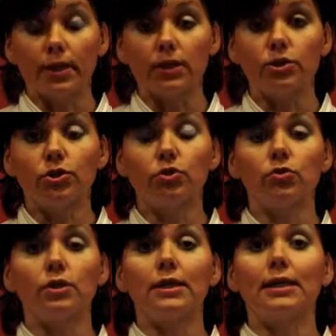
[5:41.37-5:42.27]

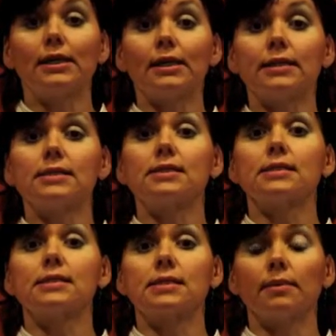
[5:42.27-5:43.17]
ensure there is
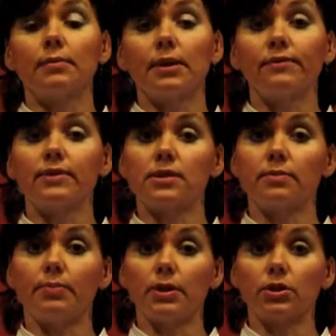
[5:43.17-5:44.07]
somebody with the
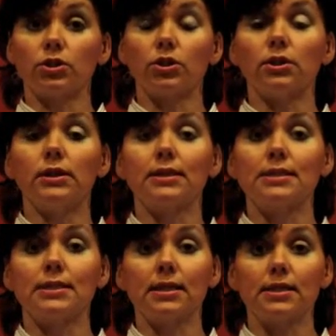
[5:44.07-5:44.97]
patient that
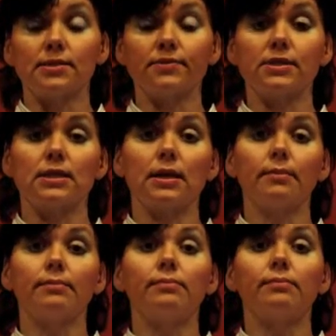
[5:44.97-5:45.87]
stays with them